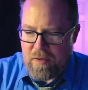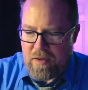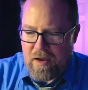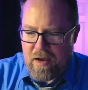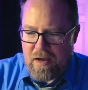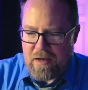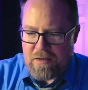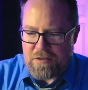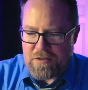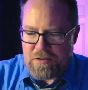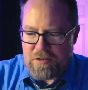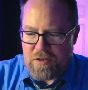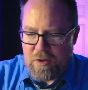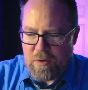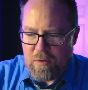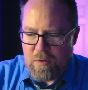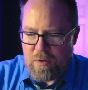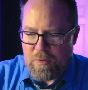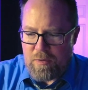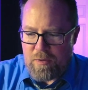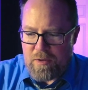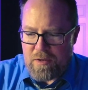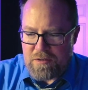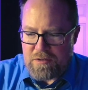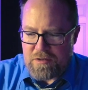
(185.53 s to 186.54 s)
ox knoweth
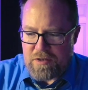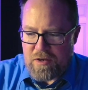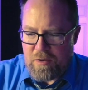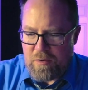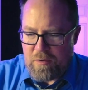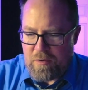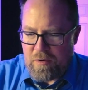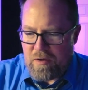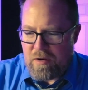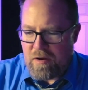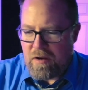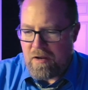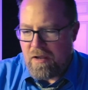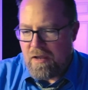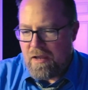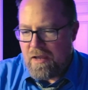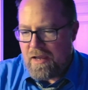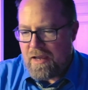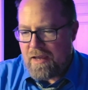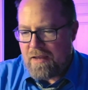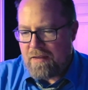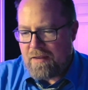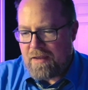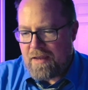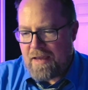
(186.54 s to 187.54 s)
his owner,
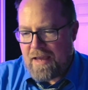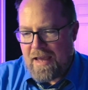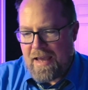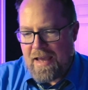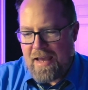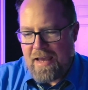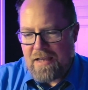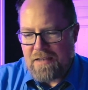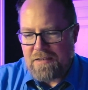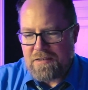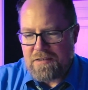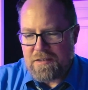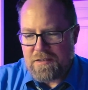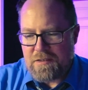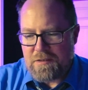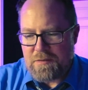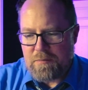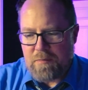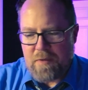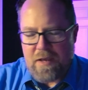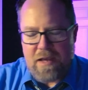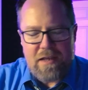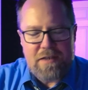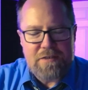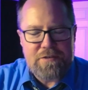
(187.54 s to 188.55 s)
and the ass his
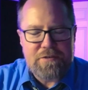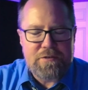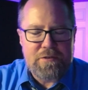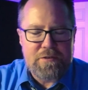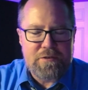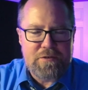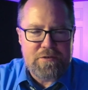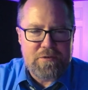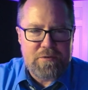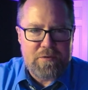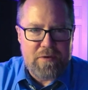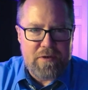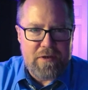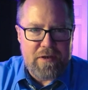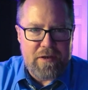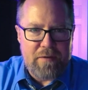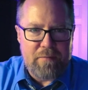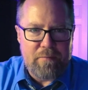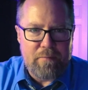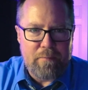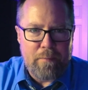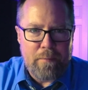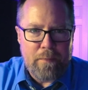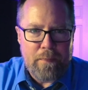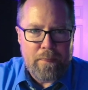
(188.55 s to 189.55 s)
master's
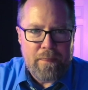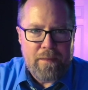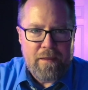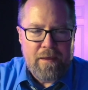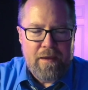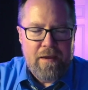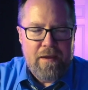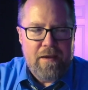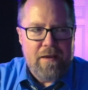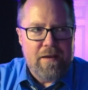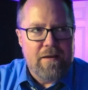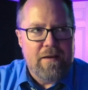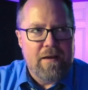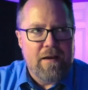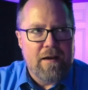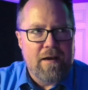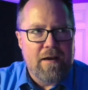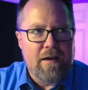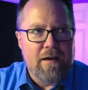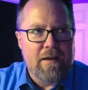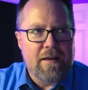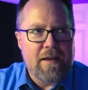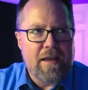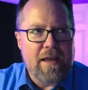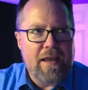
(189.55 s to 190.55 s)
crib."
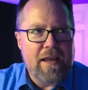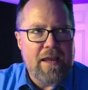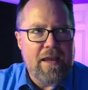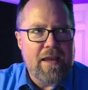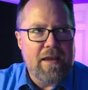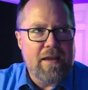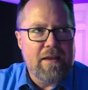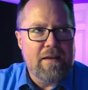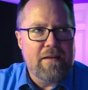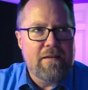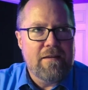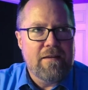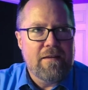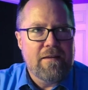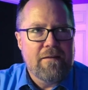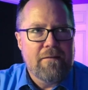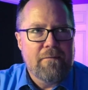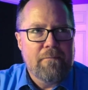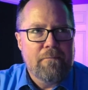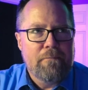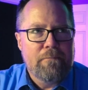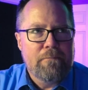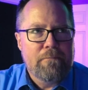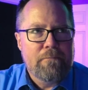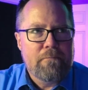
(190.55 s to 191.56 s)
God had
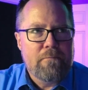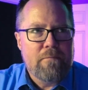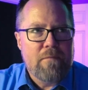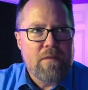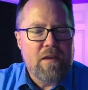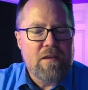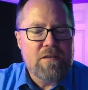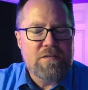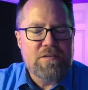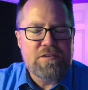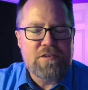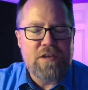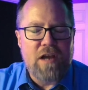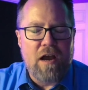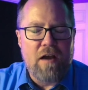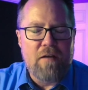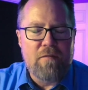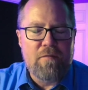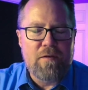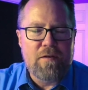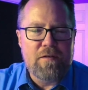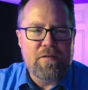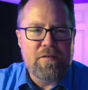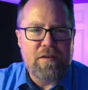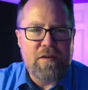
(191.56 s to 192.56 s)

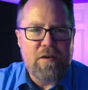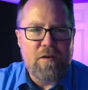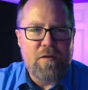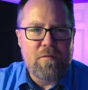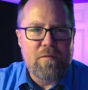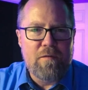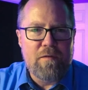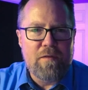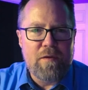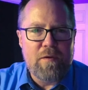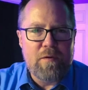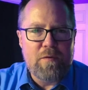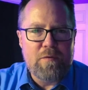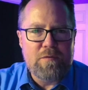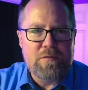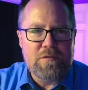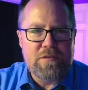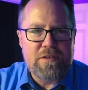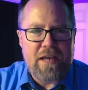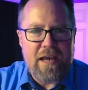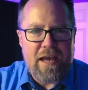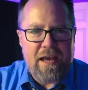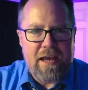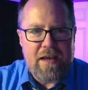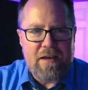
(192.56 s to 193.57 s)
sovereignty over those
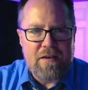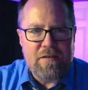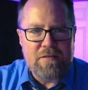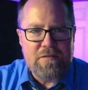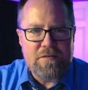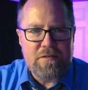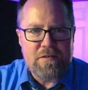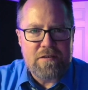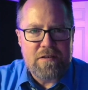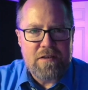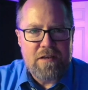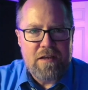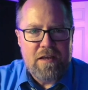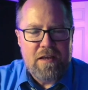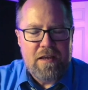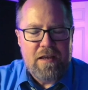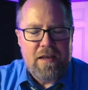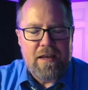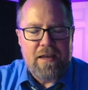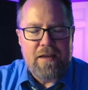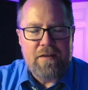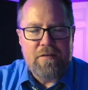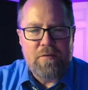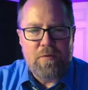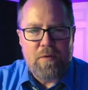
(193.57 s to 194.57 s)
cows
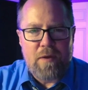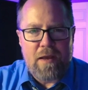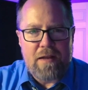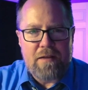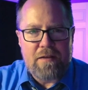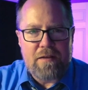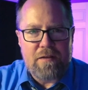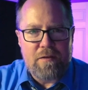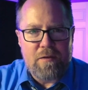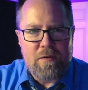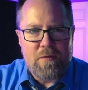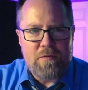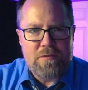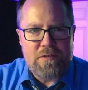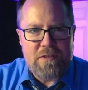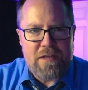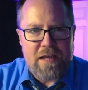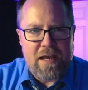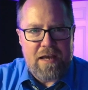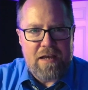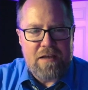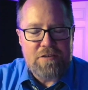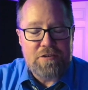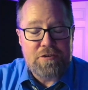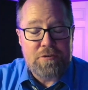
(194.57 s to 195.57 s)
and directed those
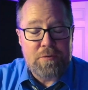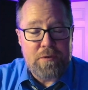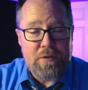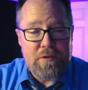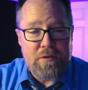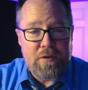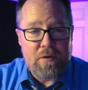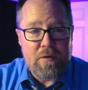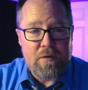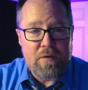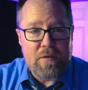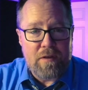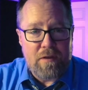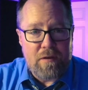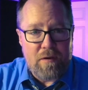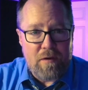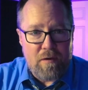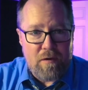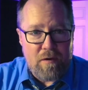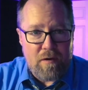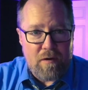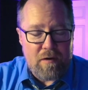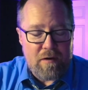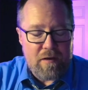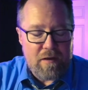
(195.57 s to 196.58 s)
cows to return the
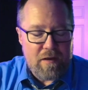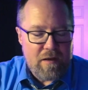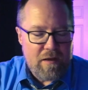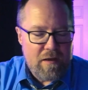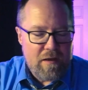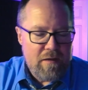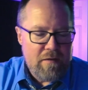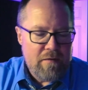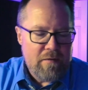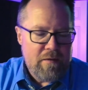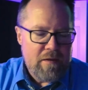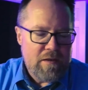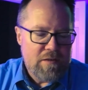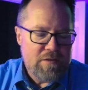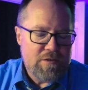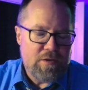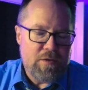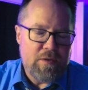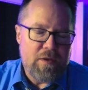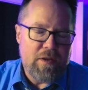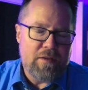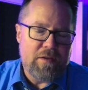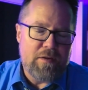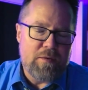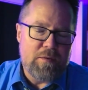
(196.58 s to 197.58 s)
ark so
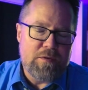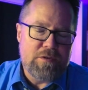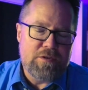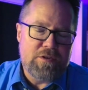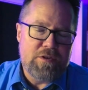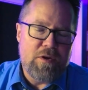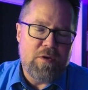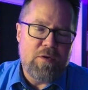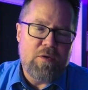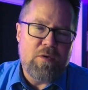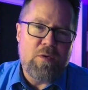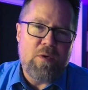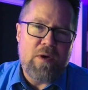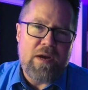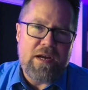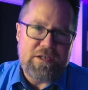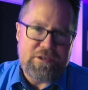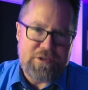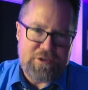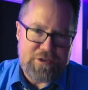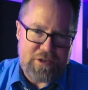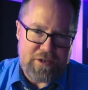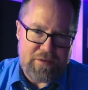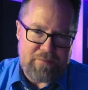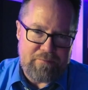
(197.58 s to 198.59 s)
that there was no
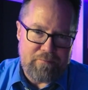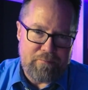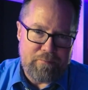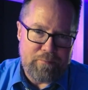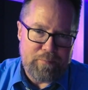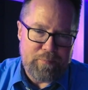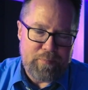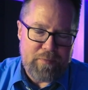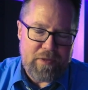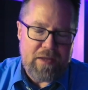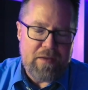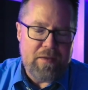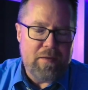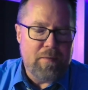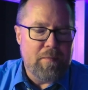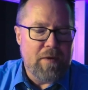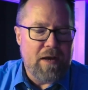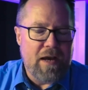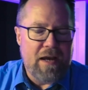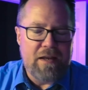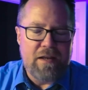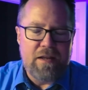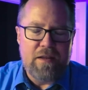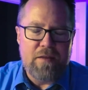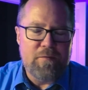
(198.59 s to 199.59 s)
question in the
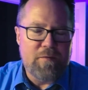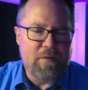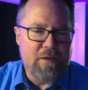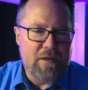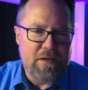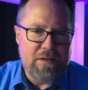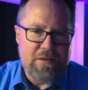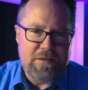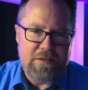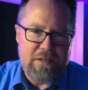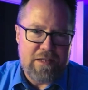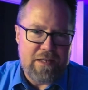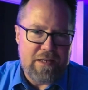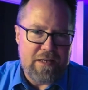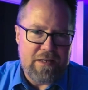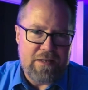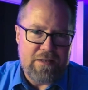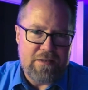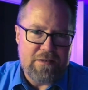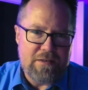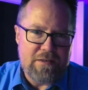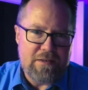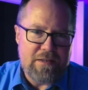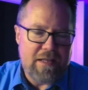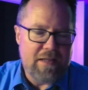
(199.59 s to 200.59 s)
mind of the
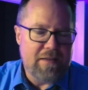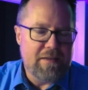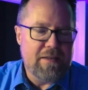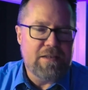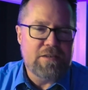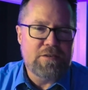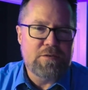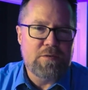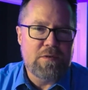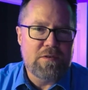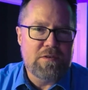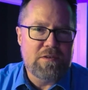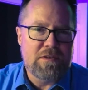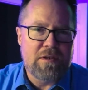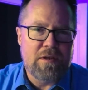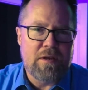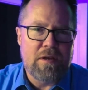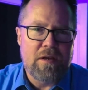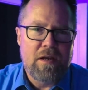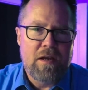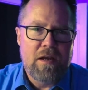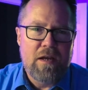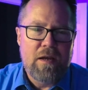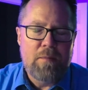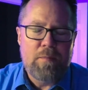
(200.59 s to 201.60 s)
Philistines that this was the
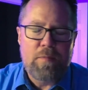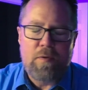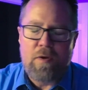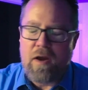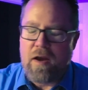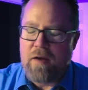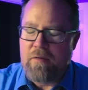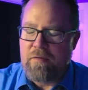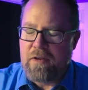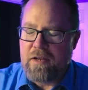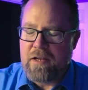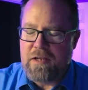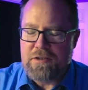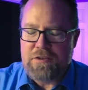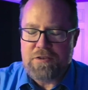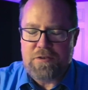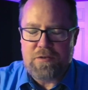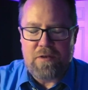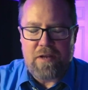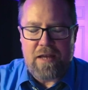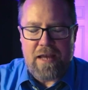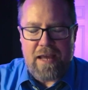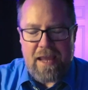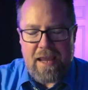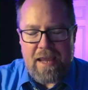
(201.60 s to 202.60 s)

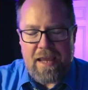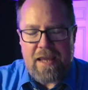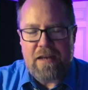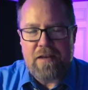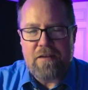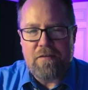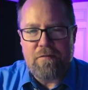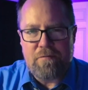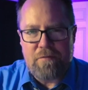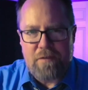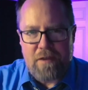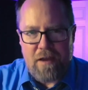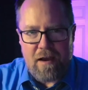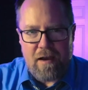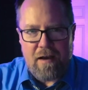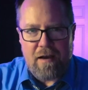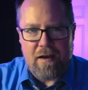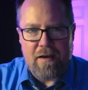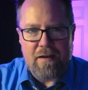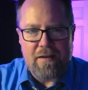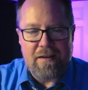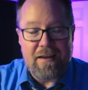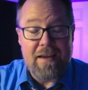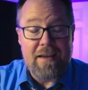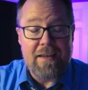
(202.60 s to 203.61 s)
providential hand of
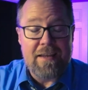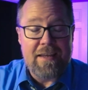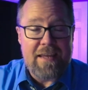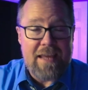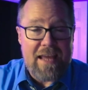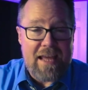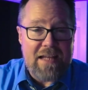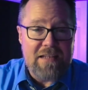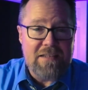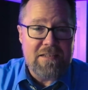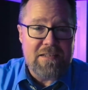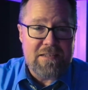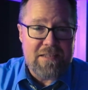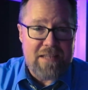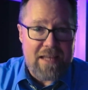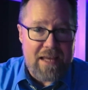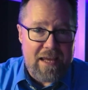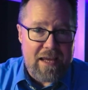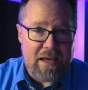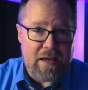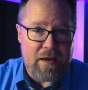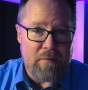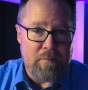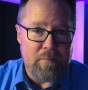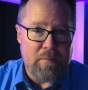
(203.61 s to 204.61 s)
God against
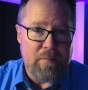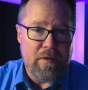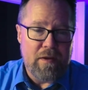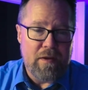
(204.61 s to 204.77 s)
them